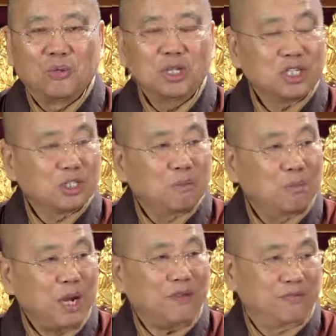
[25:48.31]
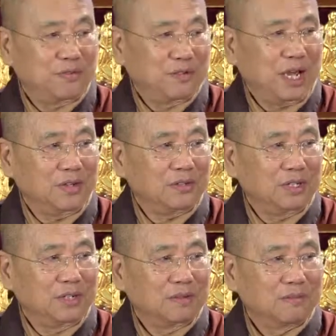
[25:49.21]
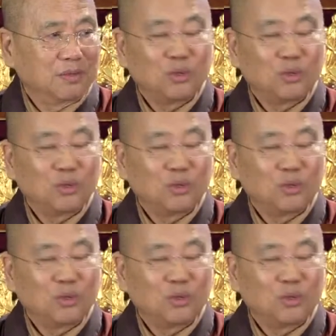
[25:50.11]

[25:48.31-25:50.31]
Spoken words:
Where does the breath gets in?